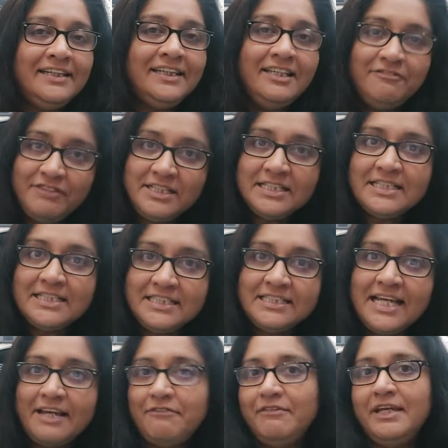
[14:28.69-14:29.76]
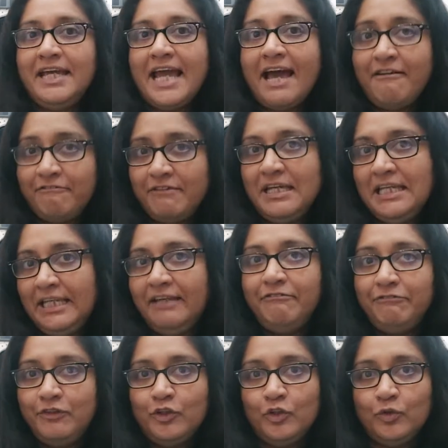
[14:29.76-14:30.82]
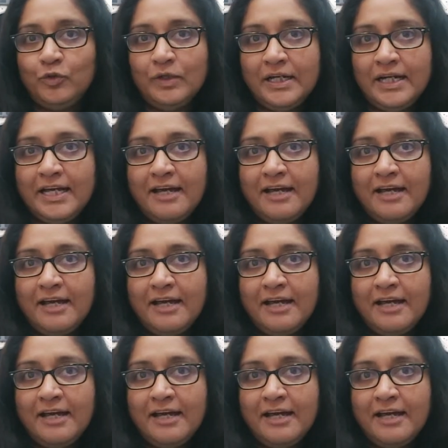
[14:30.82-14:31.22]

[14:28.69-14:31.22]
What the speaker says: divisions that we lived through.